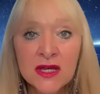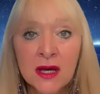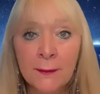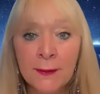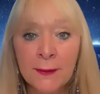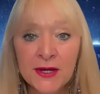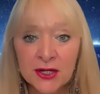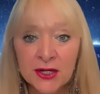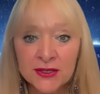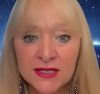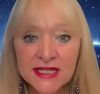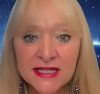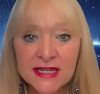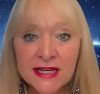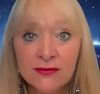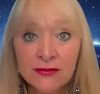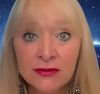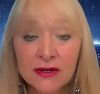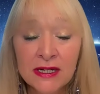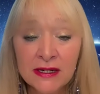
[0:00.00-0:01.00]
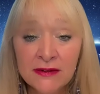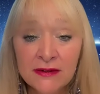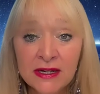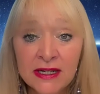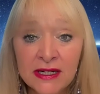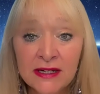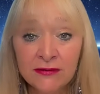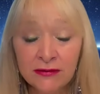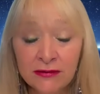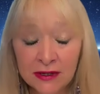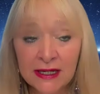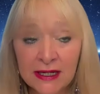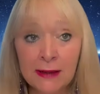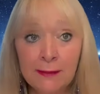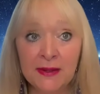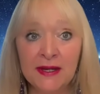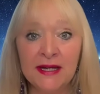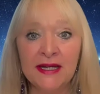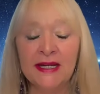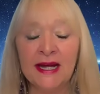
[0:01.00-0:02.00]
and Beyonce, really, really, really
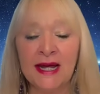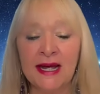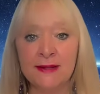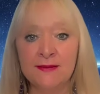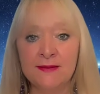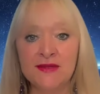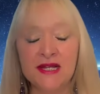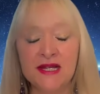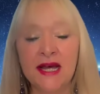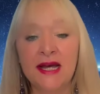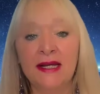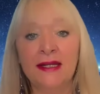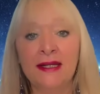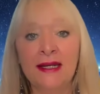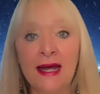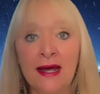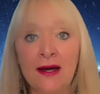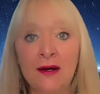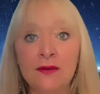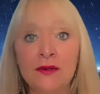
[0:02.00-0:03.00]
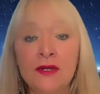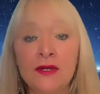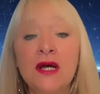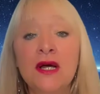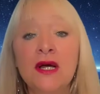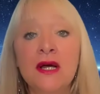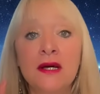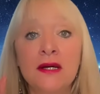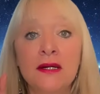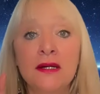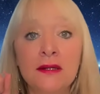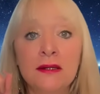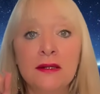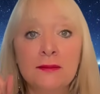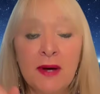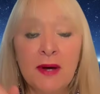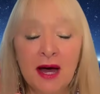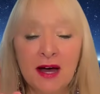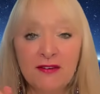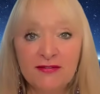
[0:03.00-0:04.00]
big names. Now,
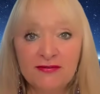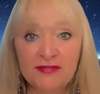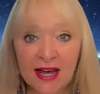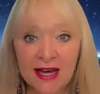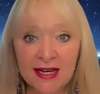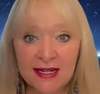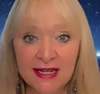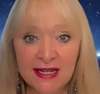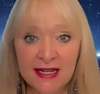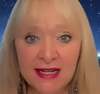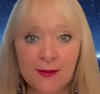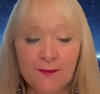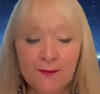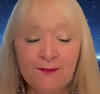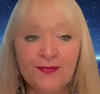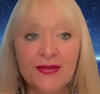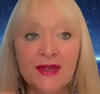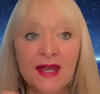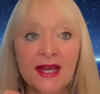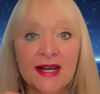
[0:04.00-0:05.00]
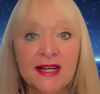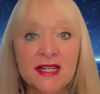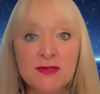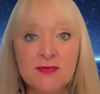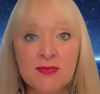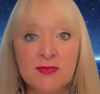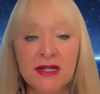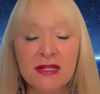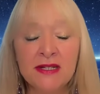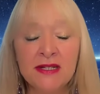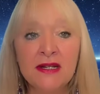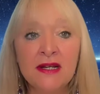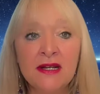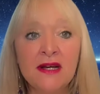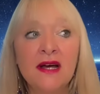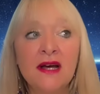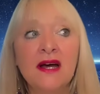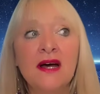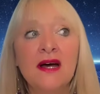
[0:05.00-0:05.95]
Puff Daddy has been